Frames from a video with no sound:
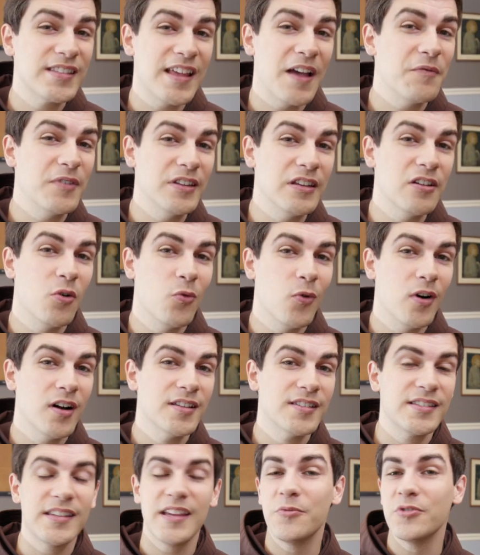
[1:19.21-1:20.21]
as that video
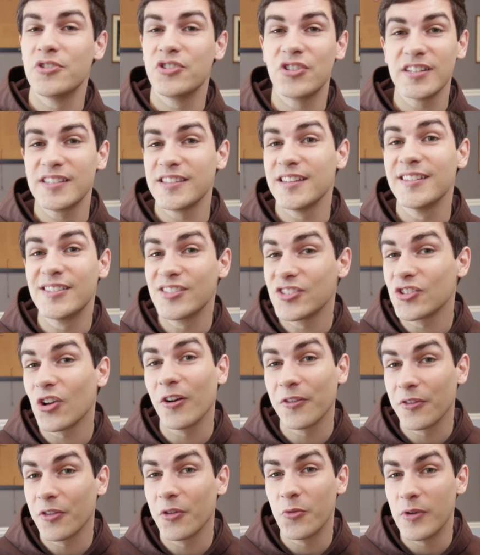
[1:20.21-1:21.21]
was, it was just the
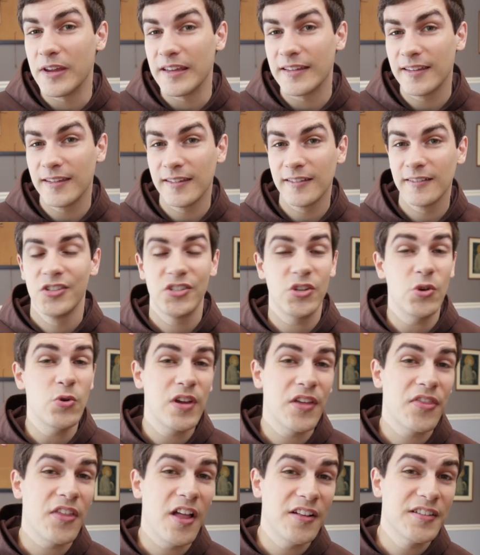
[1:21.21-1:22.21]
start of the week. 2
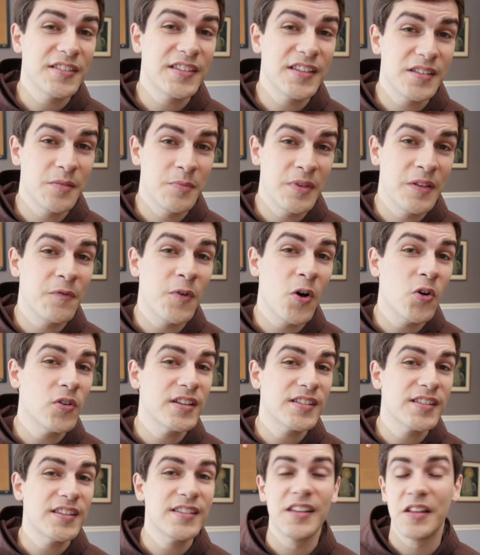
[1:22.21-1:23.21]
Catholicism in
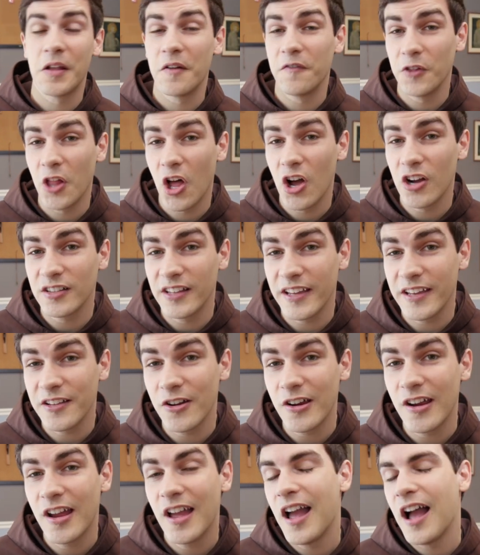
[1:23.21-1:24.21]
Focuses and a vlog
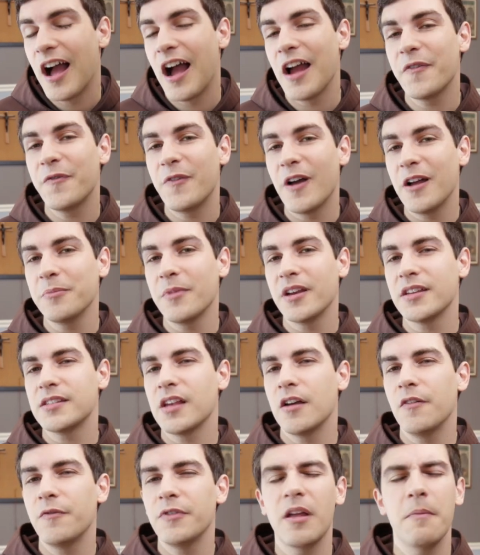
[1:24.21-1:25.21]
later, I found
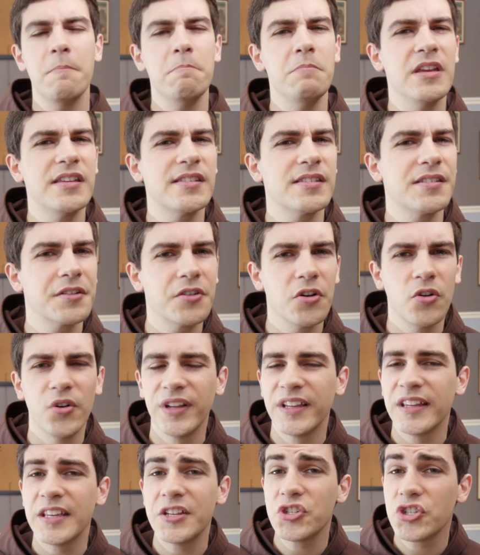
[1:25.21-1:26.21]
myself in a
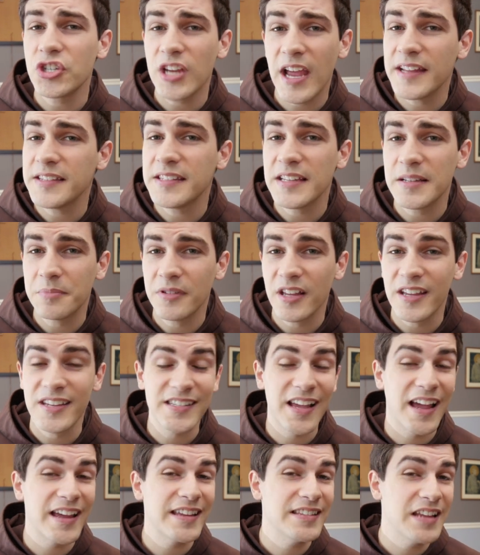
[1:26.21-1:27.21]
mystical and enchanting
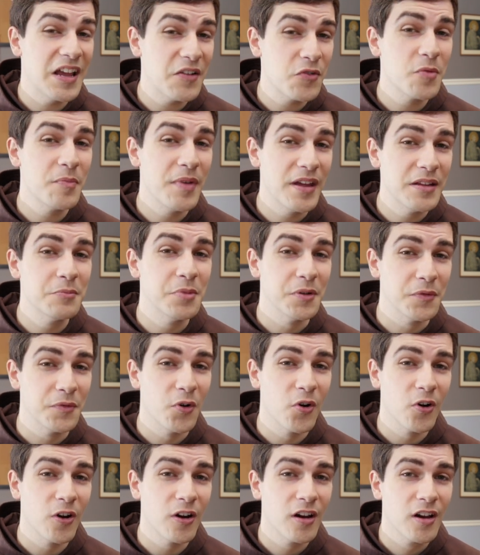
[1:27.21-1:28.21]
place I had never been
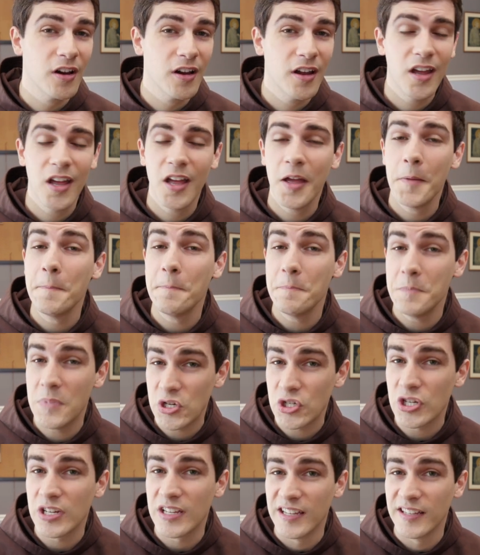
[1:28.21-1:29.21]
before,
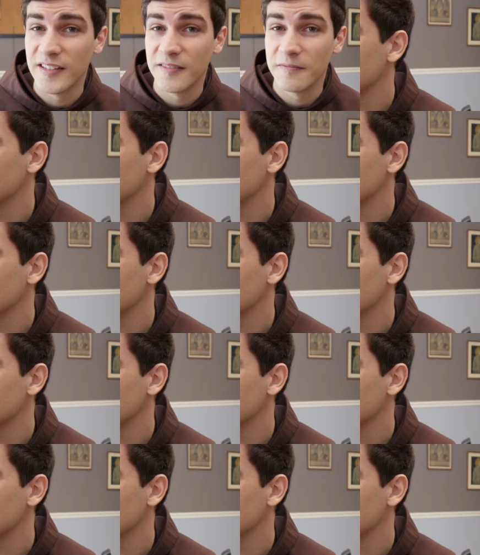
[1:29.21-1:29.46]
Michigan.